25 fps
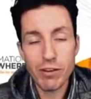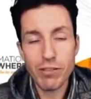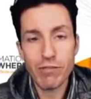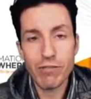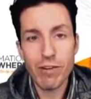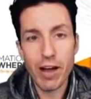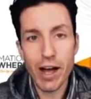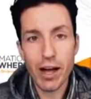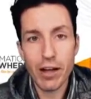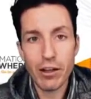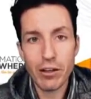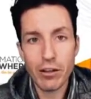
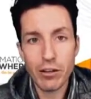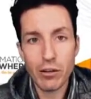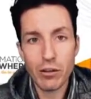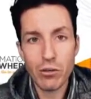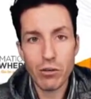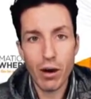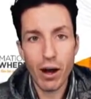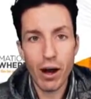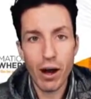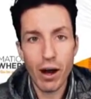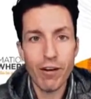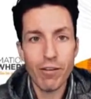value
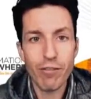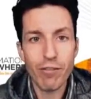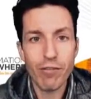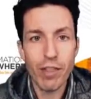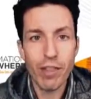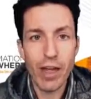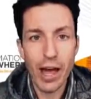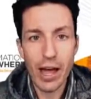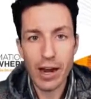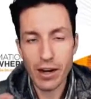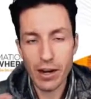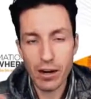of
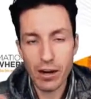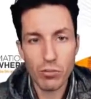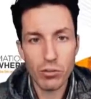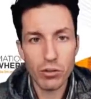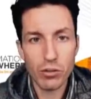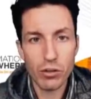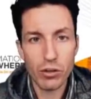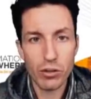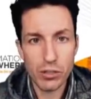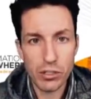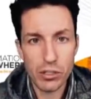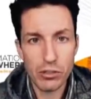that
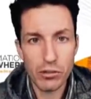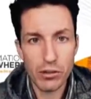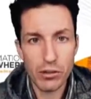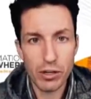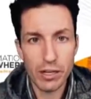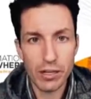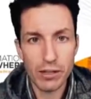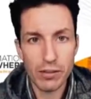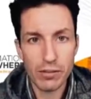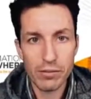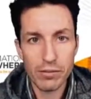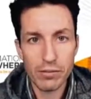number or
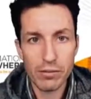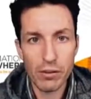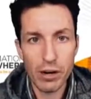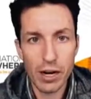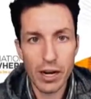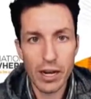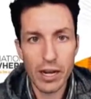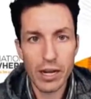string, right?